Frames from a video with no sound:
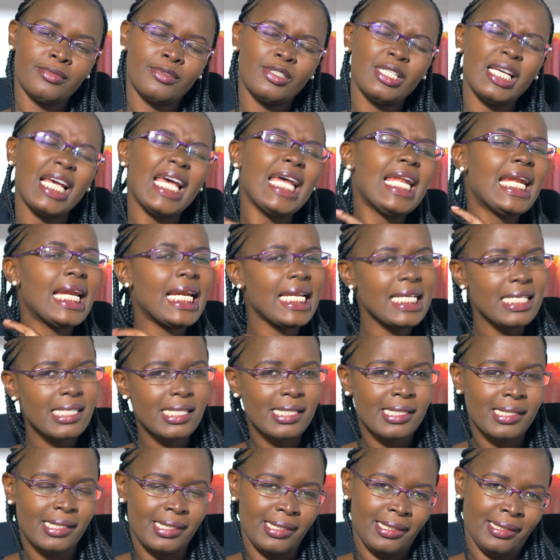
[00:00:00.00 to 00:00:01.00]
and
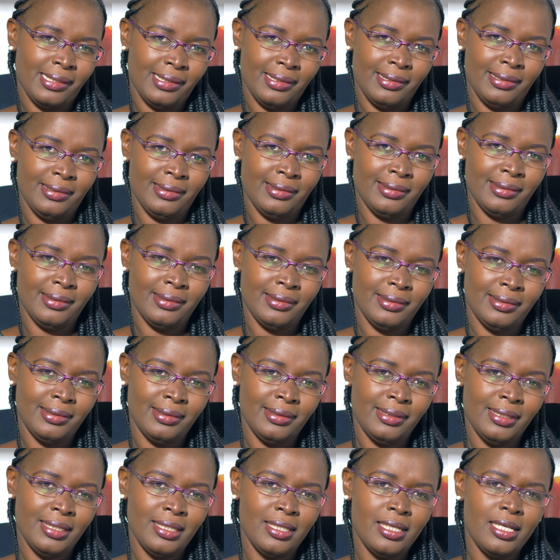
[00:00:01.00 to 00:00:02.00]
listen,
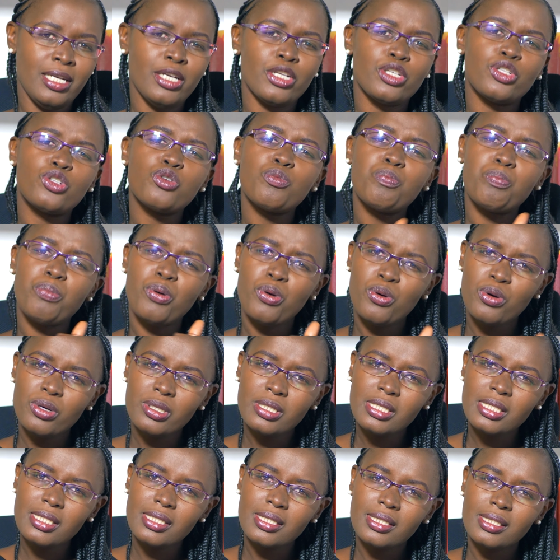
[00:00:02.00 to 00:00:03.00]
to
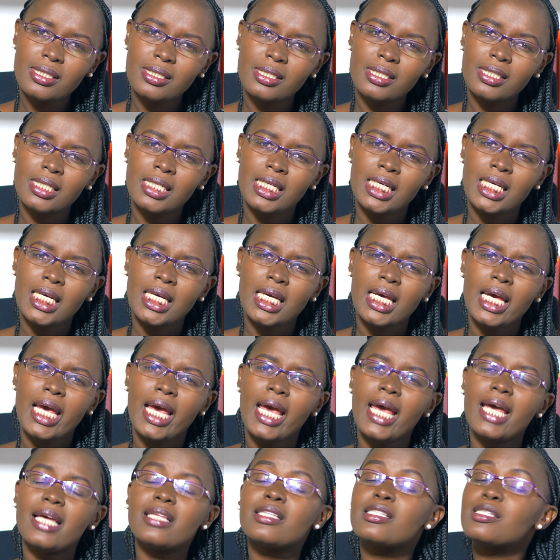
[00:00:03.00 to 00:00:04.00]
pause
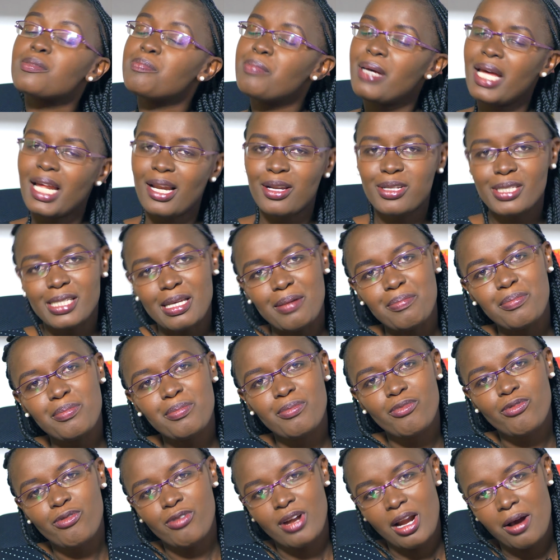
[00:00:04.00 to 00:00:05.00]
and smell some
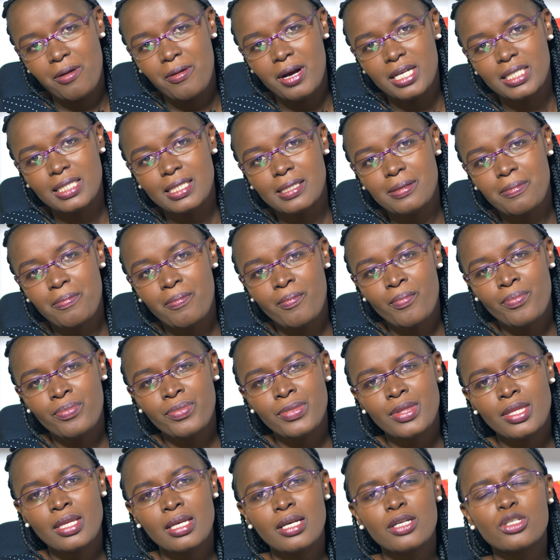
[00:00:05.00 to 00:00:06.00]
flowers,
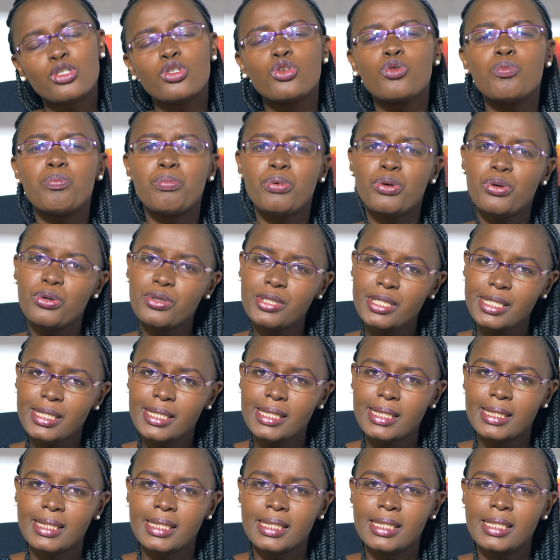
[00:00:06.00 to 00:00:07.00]
to pause
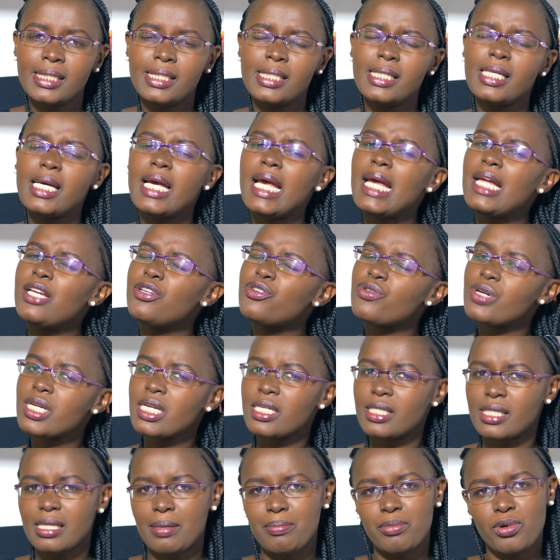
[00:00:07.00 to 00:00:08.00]
and drink
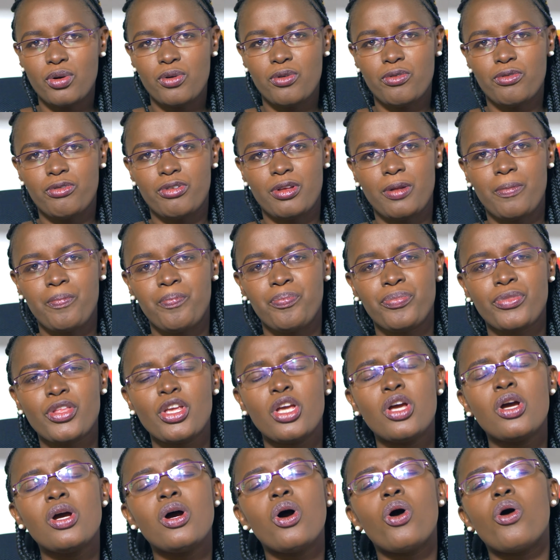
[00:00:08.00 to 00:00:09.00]
some coffee,
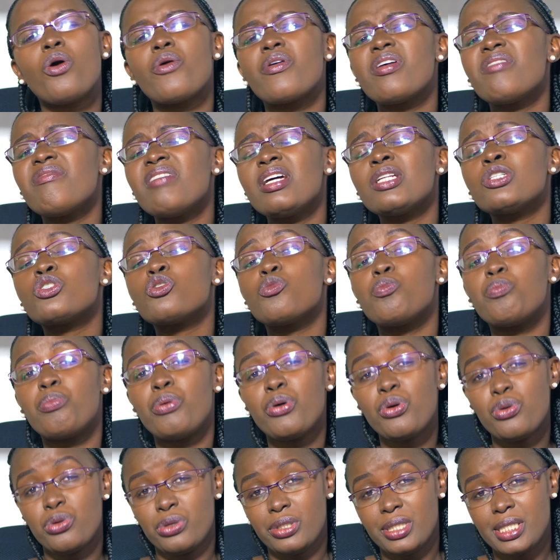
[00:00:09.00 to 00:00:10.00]
or even to
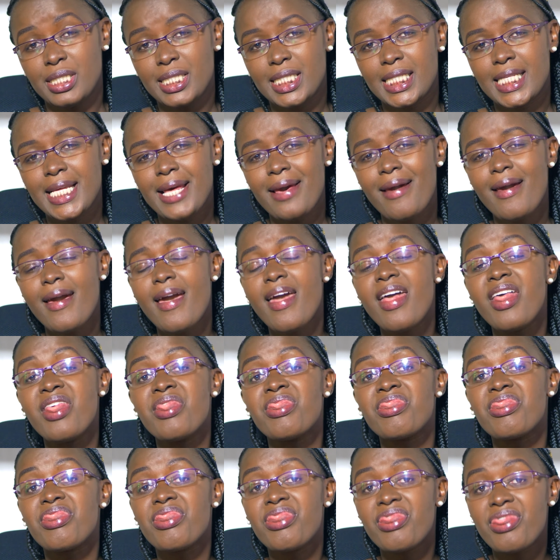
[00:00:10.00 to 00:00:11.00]
pause and
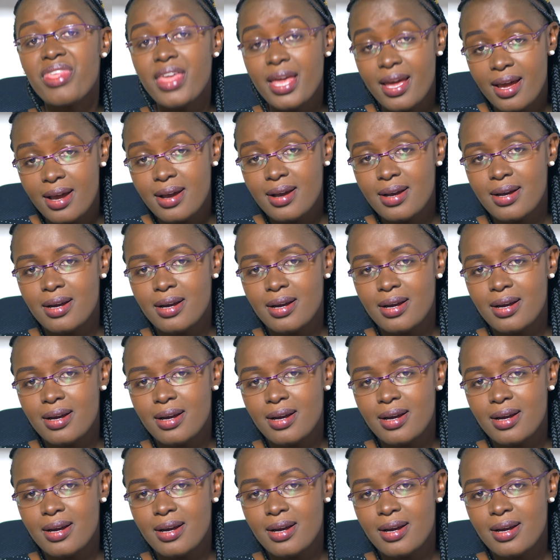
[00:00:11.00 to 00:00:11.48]
think.